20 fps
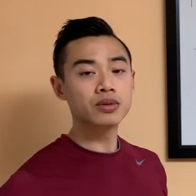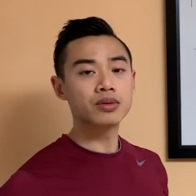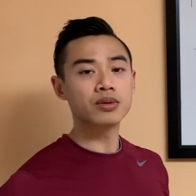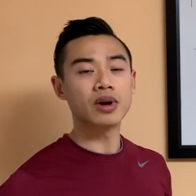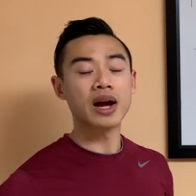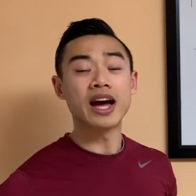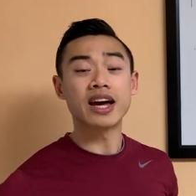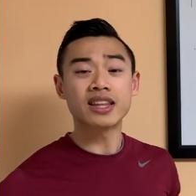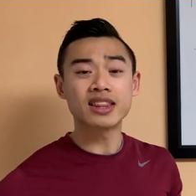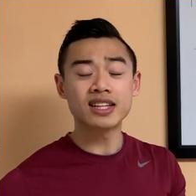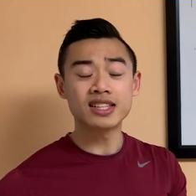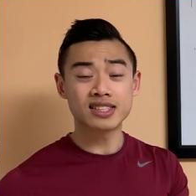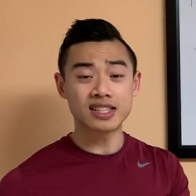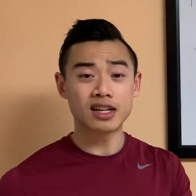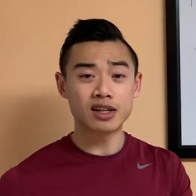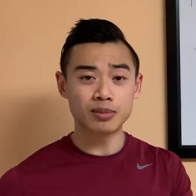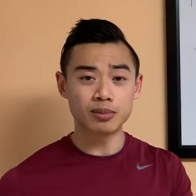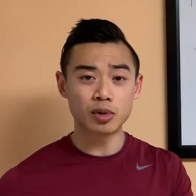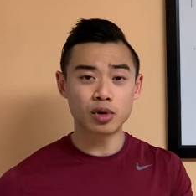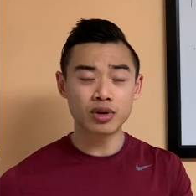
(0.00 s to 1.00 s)
For athletes that
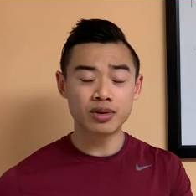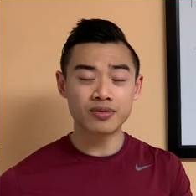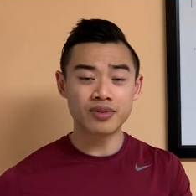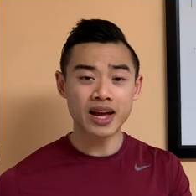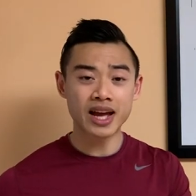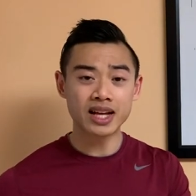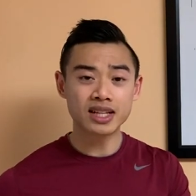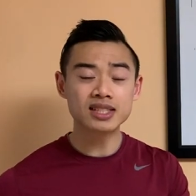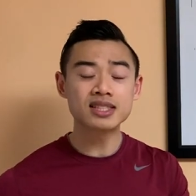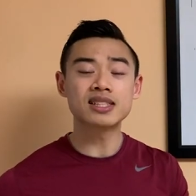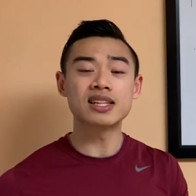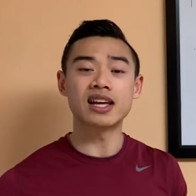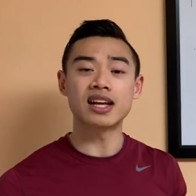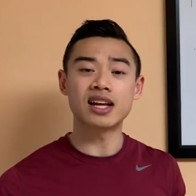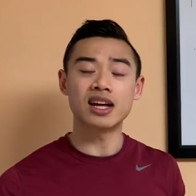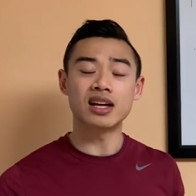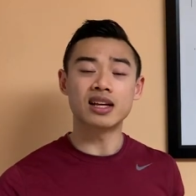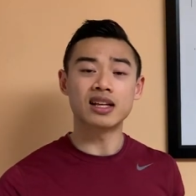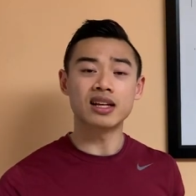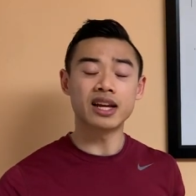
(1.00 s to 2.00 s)
are more advanced, like
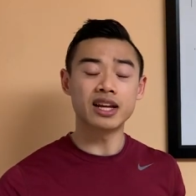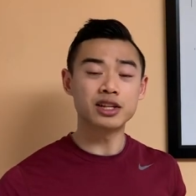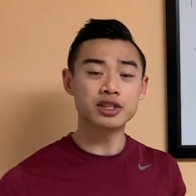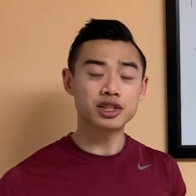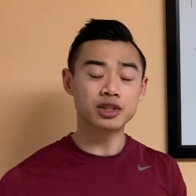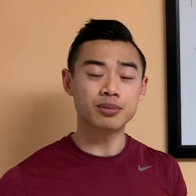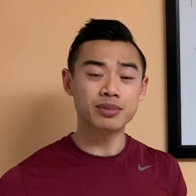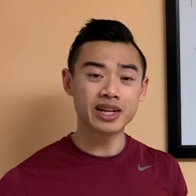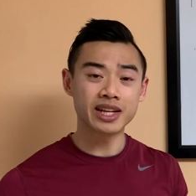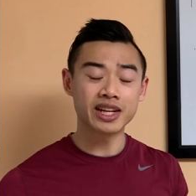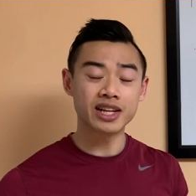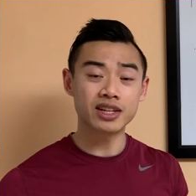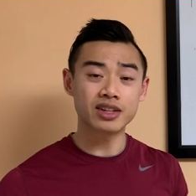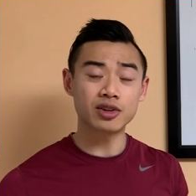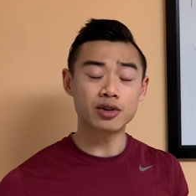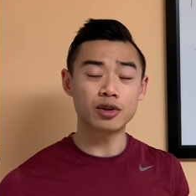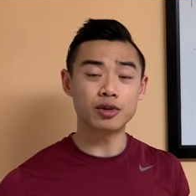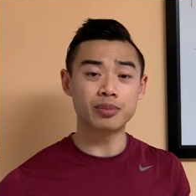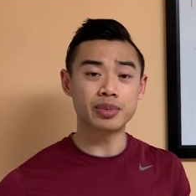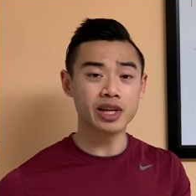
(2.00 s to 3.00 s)
intermediate
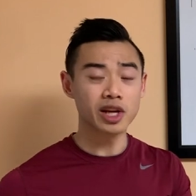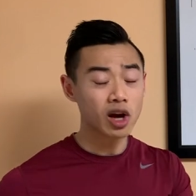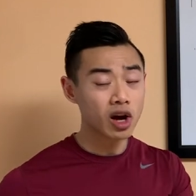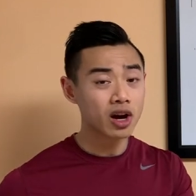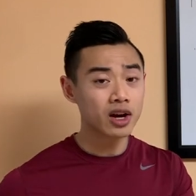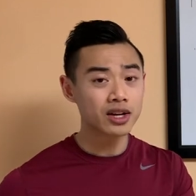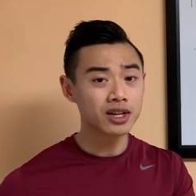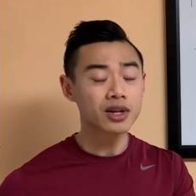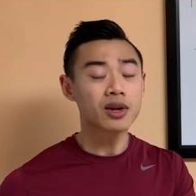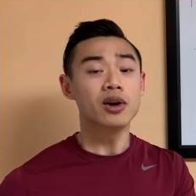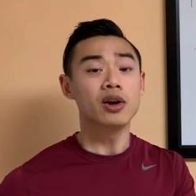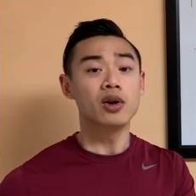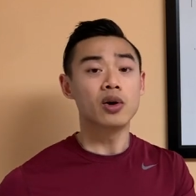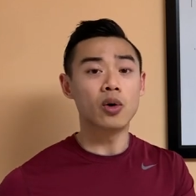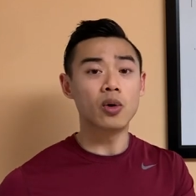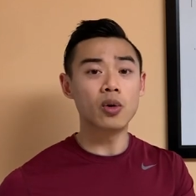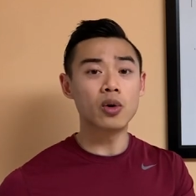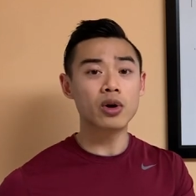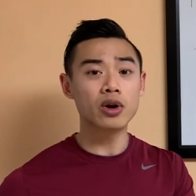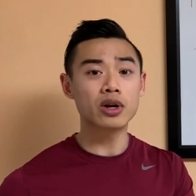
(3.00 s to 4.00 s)
or beyond,
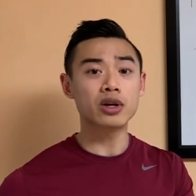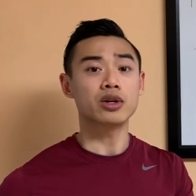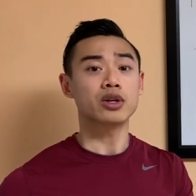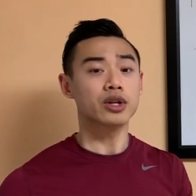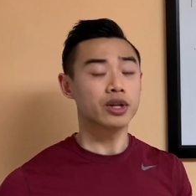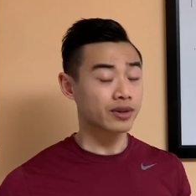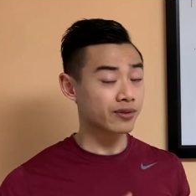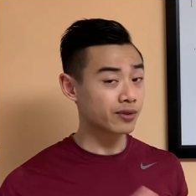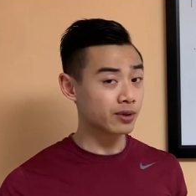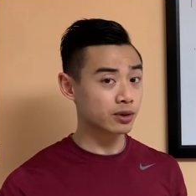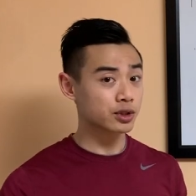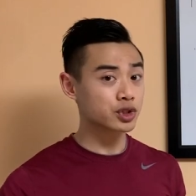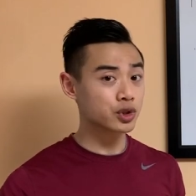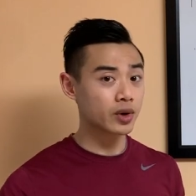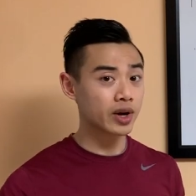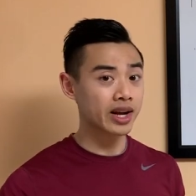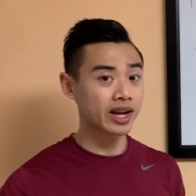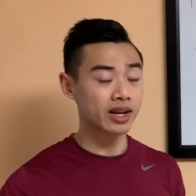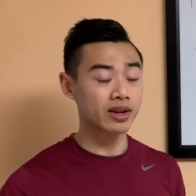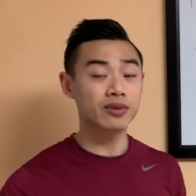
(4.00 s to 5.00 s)
or if you're
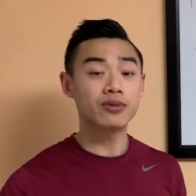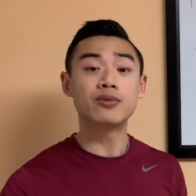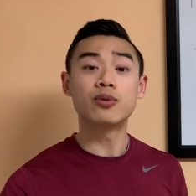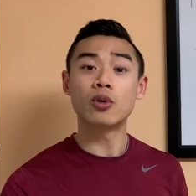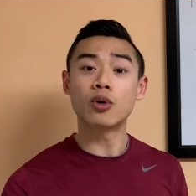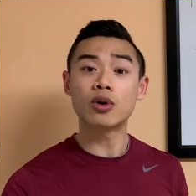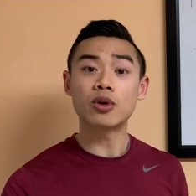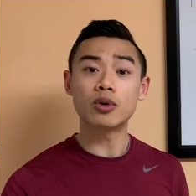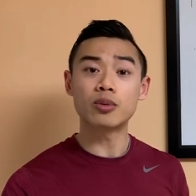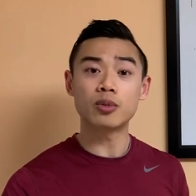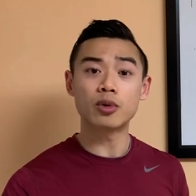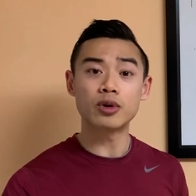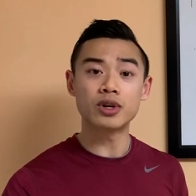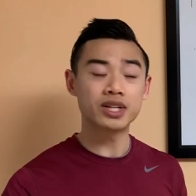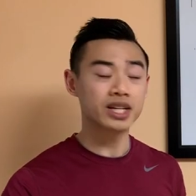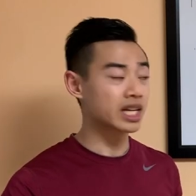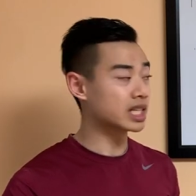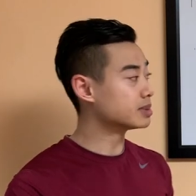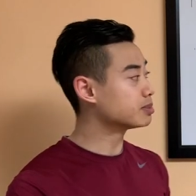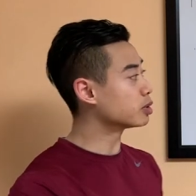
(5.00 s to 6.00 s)
training four or more
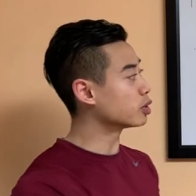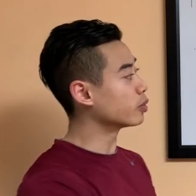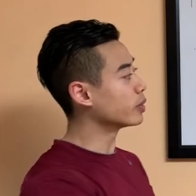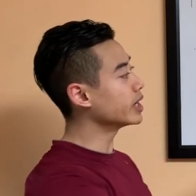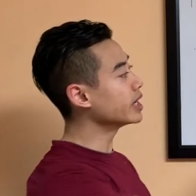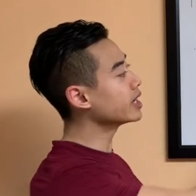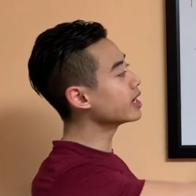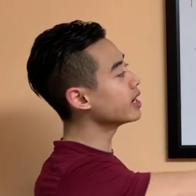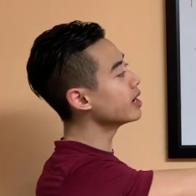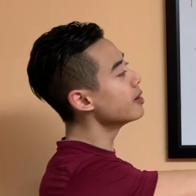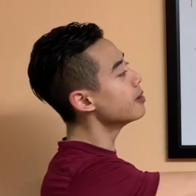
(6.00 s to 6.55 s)
days per week,